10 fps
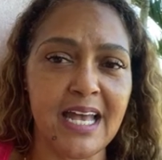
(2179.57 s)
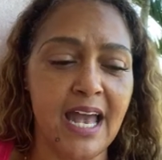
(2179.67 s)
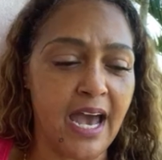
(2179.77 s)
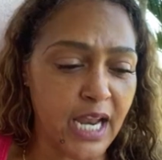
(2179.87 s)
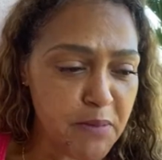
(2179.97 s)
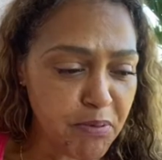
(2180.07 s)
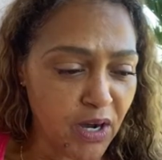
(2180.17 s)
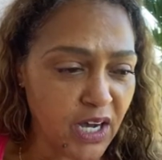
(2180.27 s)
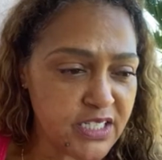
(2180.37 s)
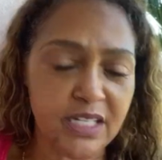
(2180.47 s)
And I
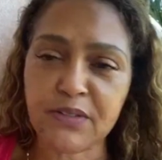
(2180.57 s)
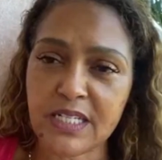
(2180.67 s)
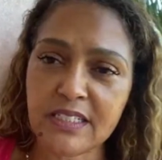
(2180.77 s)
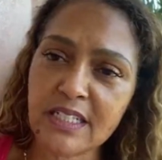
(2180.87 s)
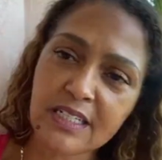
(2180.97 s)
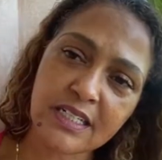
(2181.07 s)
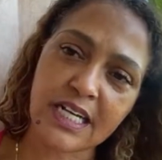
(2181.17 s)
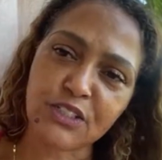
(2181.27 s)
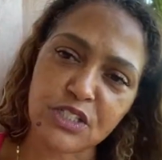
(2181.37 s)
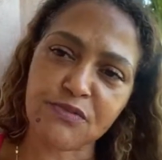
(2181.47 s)
paused and I was like, look, I
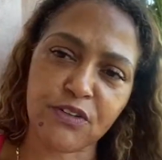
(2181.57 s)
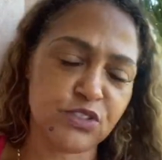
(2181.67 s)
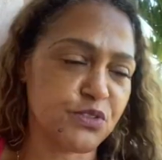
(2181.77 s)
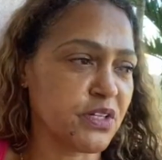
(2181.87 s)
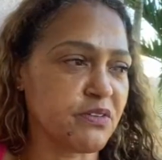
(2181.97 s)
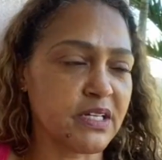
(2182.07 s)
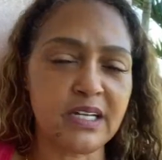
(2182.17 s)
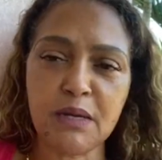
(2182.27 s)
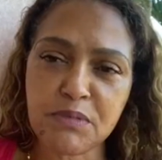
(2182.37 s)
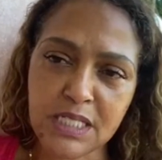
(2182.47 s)
told some folks who were there, I'm like,
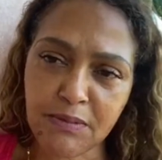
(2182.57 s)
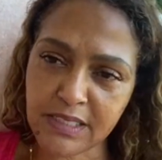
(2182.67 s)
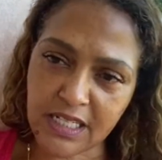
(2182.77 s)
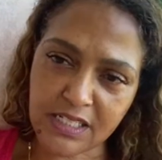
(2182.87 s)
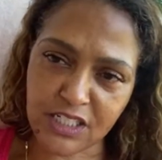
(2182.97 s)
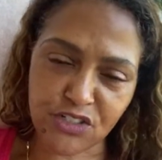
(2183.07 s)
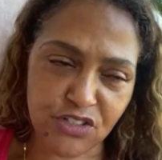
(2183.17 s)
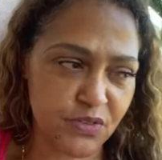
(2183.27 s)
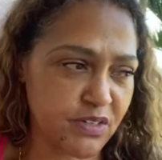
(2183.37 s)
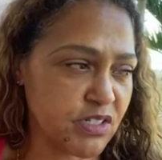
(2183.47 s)
come see my tennis teacher and
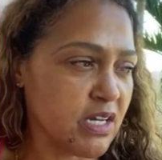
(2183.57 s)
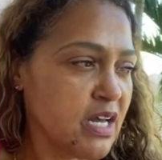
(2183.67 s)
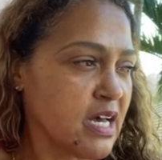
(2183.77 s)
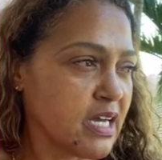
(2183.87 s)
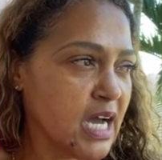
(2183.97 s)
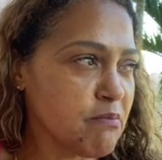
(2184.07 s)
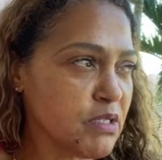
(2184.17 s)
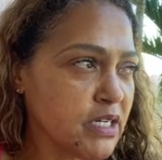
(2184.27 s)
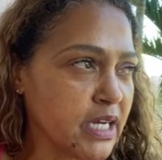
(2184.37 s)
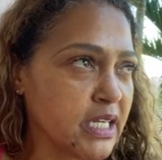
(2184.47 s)
whatever. Come
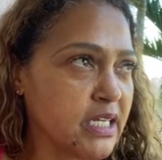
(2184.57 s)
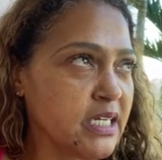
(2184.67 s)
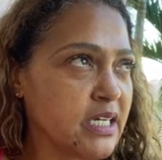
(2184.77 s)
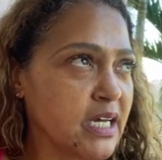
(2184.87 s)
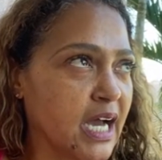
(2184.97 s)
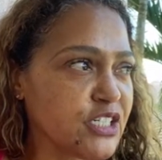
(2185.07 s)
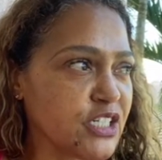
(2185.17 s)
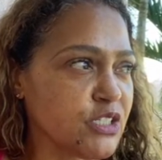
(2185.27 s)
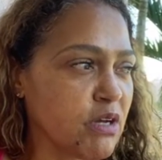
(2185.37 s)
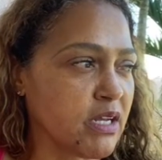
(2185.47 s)
look. And he actually
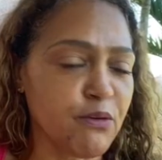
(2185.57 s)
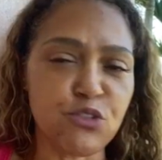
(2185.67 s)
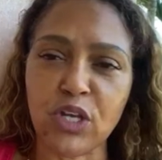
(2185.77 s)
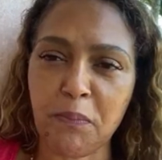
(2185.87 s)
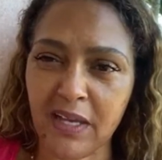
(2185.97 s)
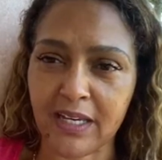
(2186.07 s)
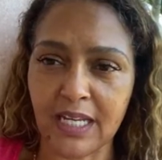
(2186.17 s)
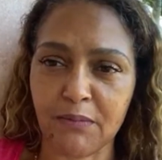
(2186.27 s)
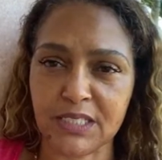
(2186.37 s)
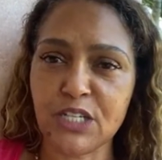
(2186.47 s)
I was trying to pick it up
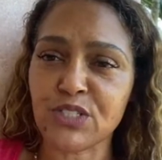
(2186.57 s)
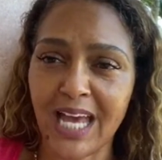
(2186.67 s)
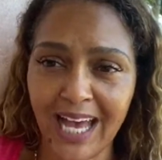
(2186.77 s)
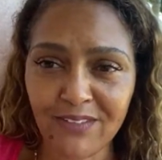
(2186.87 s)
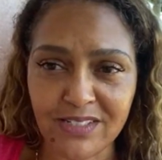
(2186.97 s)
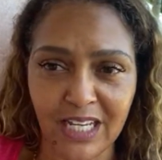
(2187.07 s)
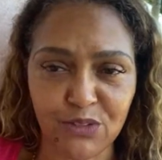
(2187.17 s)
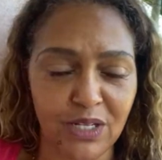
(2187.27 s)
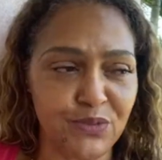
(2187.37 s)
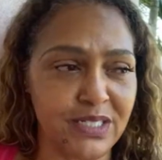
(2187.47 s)
because I used to have snakes when I
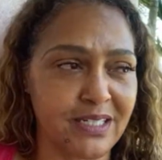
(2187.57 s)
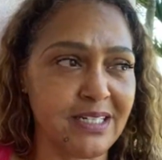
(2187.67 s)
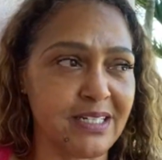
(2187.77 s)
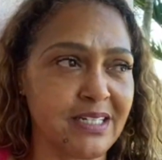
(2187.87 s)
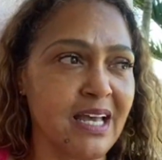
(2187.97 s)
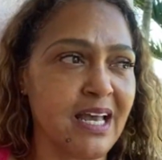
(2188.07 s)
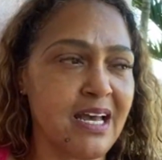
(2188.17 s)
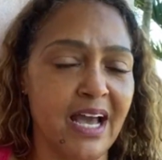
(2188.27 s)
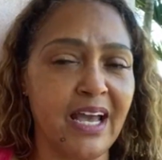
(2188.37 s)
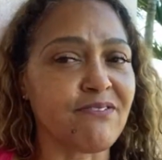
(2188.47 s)
was a kid. I
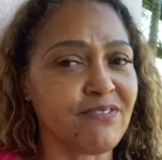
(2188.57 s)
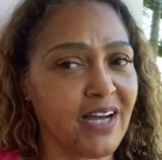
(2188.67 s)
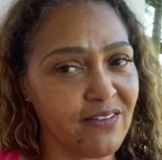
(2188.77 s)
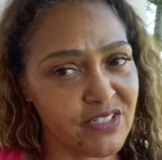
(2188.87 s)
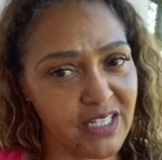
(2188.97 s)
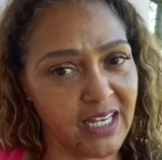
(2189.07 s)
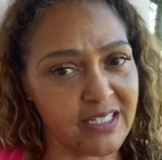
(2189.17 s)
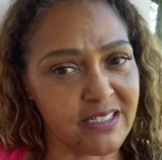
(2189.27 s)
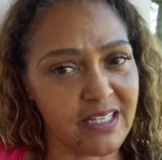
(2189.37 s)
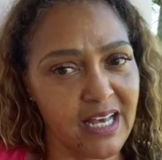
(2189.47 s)
had 5 snakes
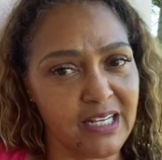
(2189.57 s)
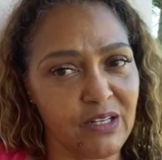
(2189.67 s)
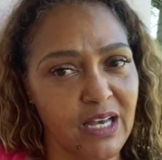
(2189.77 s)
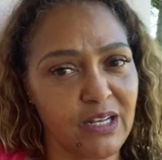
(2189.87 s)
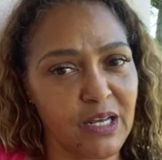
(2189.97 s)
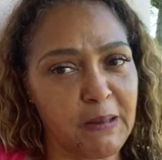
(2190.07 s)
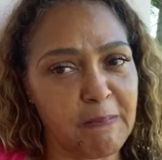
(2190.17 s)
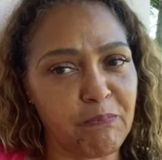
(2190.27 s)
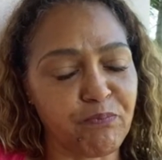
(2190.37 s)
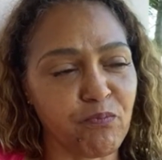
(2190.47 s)
at
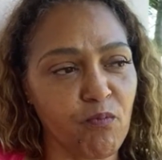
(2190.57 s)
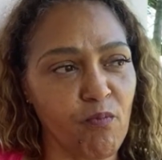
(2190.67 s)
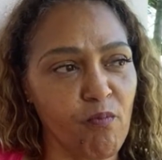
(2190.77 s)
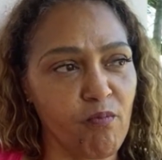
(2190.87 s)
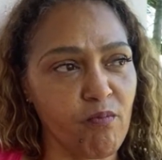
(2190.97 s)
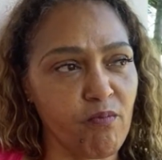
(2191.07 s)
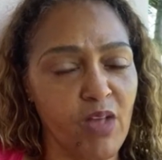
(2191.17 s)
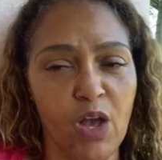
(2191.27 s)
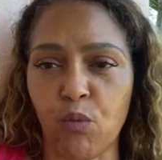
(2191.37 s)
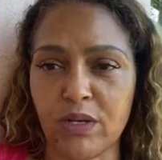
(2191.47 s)

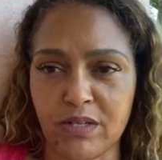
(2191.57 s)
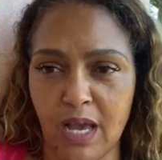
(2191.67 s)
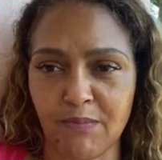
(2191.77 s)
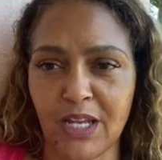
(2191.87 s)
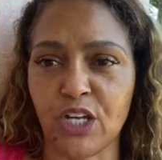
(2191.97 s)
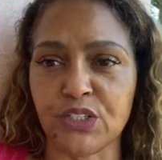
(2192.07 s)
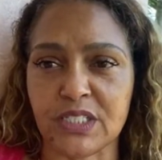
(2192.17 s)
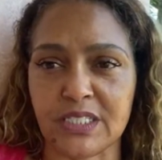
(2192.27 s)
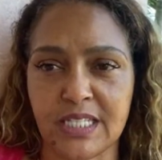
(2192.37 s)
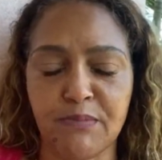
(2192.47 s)
one time, not all at the
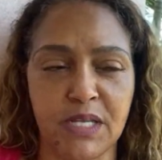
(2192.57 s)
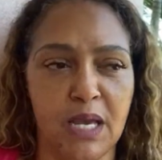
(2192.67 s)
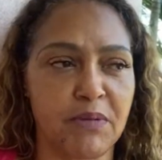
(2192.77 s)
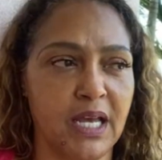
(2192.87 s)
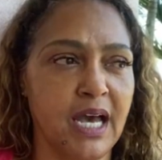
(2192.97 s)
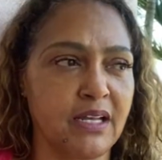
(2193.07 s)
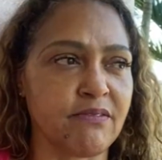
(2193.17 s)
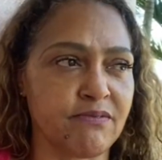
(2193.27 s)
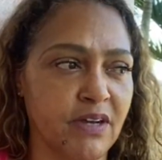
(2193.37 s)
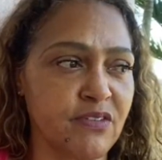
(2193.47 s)
same time, but I had
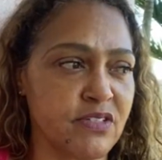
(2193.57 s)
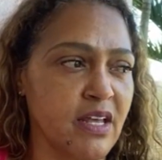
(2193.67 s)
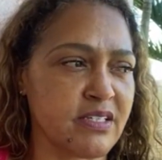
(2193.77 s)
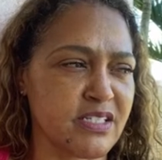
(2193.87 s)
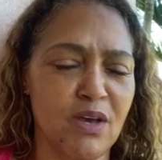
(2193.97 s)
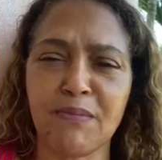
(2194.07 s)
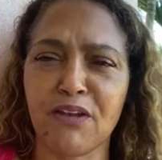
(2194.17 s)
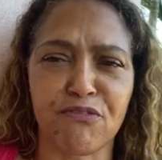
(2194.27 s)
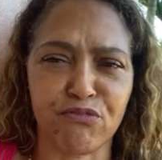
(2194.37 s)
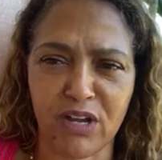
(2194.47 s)
5 snakes. And so I'm not
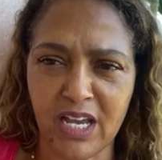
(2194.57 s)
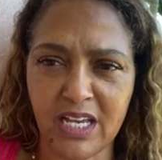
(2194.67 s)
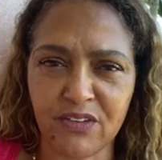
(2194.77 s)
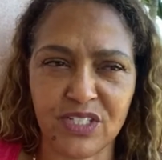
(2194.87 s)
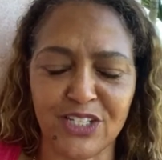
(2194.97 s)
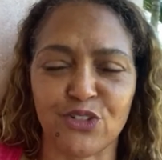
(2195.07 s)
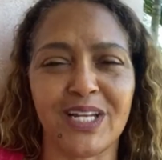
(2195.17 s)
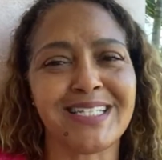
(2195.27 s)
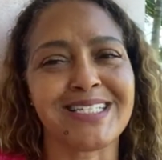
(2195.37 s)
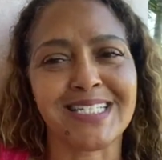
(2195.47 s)
afraid of snakes. They're
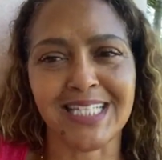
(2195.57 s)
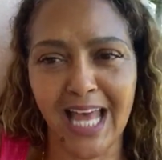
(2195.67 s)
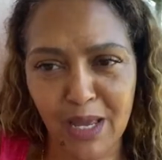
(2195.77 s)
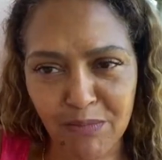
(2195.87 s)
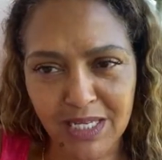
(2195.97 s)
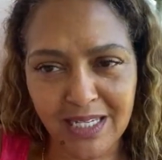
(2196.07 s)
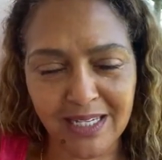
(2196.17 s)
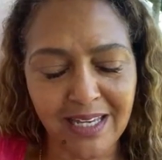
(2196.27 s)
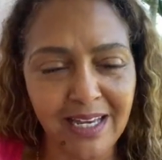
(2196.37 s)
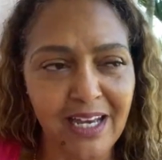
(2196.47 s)
not slimy.
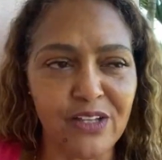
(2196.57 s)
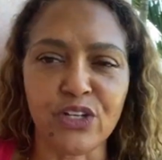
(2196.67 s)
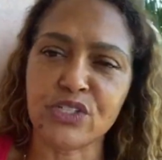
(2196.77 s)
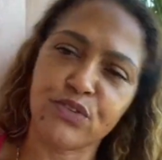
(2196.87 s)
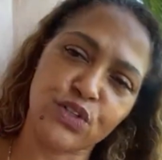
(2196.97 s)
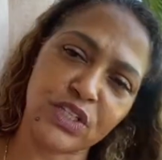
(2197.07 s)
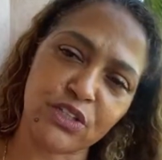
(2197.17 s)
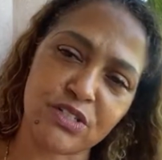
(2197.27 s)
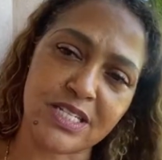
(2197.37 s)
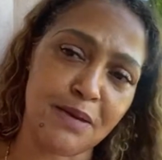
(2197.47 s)
Those of you who think they're
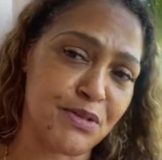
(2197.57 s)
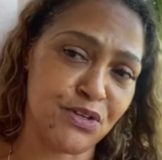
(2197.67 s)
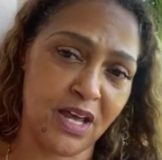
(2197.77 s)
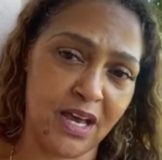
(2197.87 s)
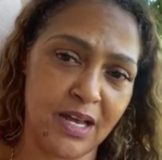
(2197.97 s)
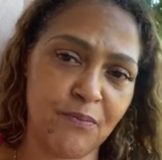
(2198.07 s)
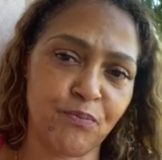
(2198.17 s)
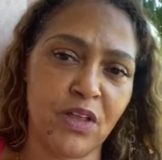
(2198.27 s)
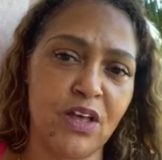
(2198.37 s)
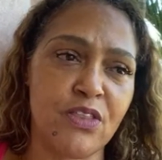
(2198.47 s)
slimy, they're not.
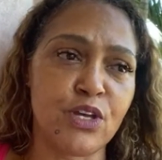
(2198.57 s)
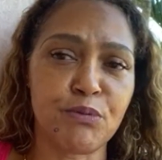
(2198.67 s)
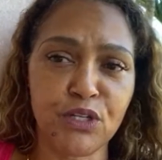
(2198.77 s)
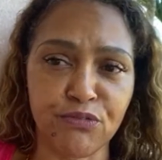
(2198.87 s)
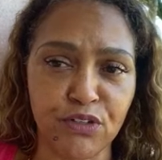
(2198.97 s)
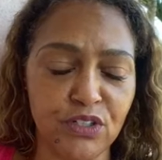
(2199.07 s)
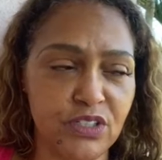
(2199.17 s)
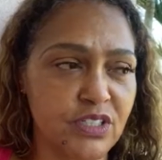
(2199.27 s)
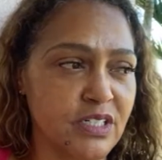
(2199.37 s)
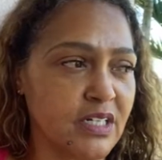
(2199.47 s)
They're beautiful.
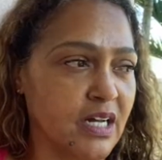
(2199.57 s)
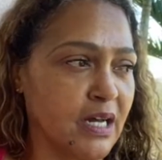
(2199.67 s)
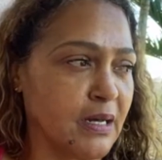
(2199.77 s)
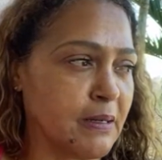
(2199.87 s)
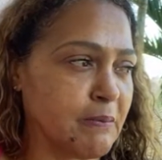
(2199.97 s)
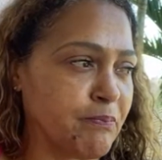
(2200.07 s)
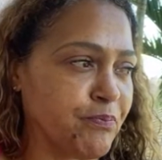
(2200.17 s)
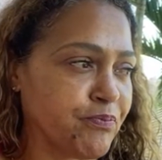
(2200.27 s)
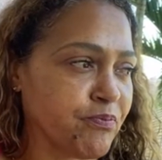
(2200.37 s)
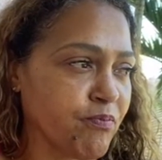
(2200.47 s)

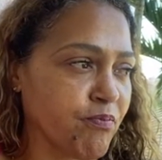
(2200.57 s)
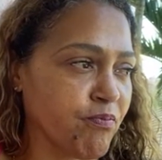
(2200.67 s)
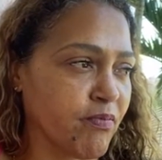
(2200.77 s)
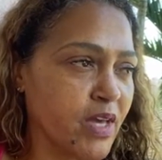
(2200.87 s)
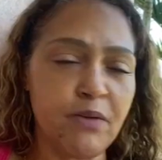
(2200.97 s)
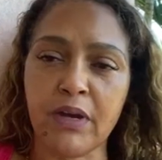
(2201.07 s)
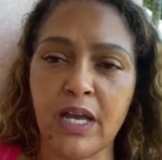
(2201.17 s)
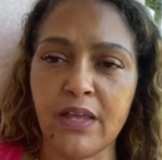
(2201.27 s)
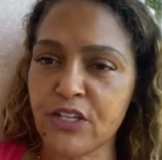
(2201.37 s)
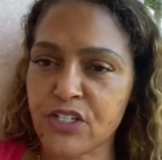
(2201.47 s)
Anyway,
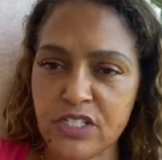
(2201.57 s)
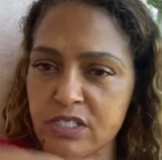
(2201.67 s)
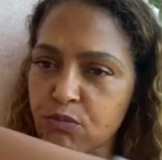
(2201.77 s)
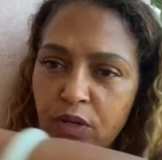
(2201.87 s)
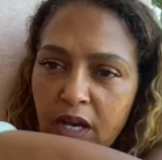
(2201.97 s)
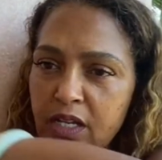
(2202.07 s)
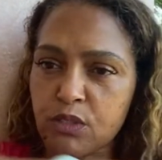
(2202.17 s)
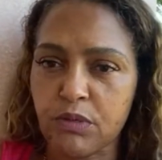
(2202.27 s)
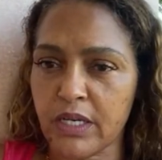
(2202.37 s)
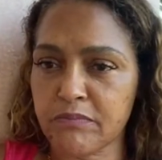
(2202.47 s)
and it just went on its
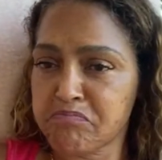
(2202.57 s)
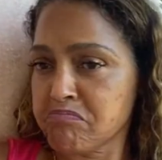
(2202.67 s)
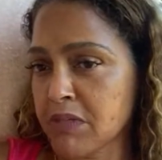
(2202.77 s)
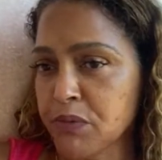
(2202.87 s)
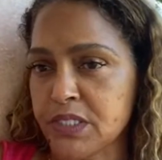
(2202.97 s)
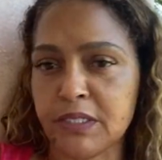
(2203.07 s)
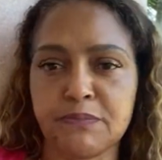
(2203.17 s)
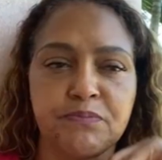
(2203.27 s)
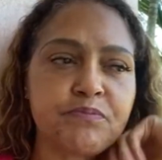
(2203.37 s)
way. That was it.